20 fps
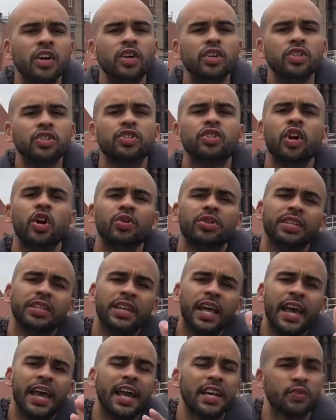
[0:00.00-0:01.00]
So
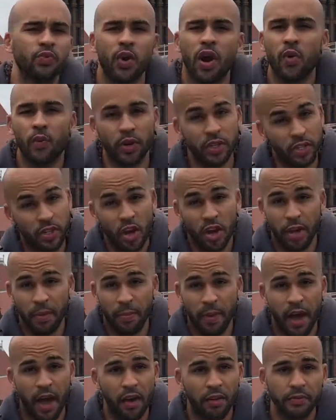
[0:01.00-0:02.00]
today, that's what I want to talk
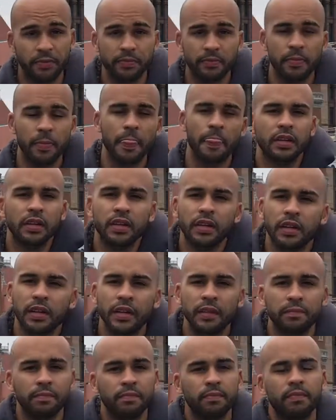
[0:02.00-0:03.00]
about.
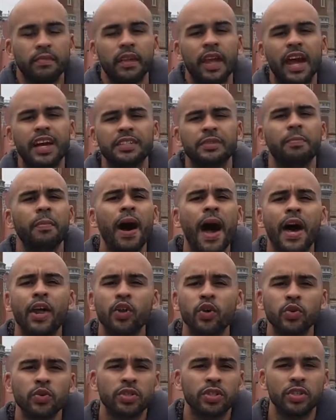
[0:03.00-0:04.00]
As
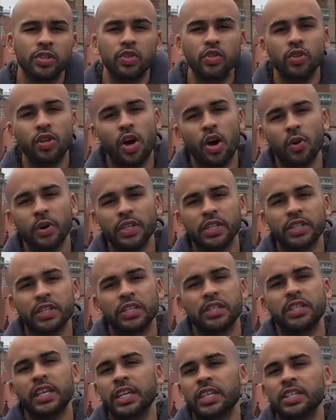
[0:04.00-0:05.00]
models, you know,
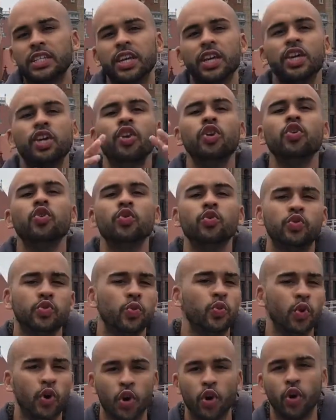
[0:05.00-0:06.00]
it's a huge
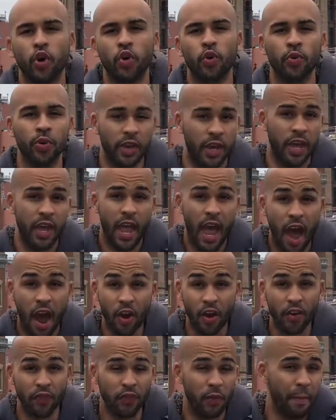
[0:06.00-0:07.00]
world out
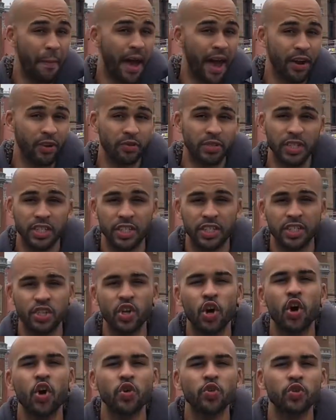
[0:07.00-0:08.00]
here for models. It's
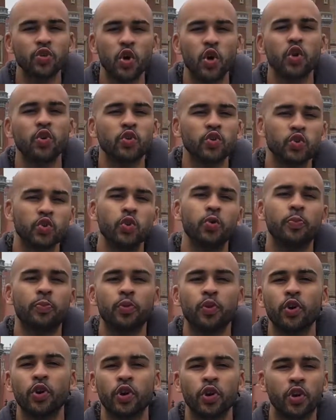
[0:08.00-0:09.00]
so
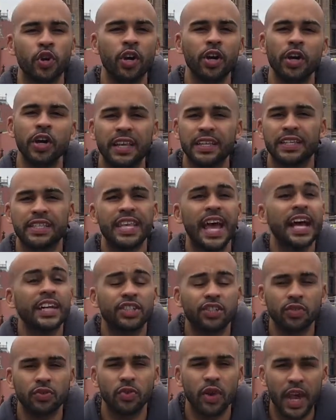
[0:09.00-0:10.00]
super
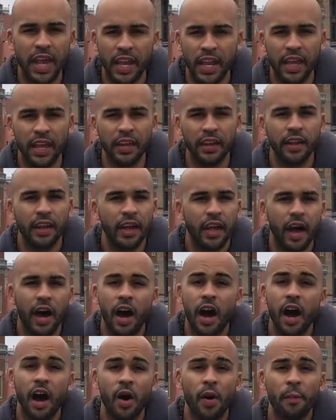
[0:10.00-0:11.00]
saturated.
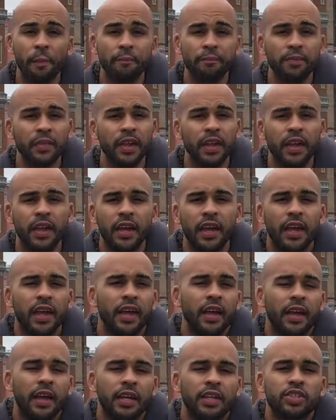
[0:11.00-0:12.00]

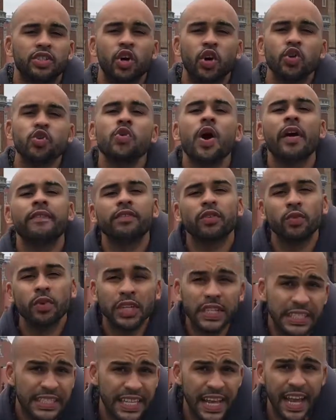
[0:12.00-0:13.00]
So you have to
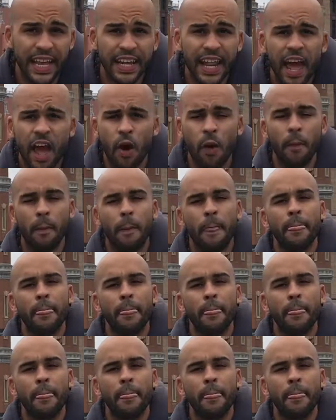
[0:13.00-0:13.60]
really stand out.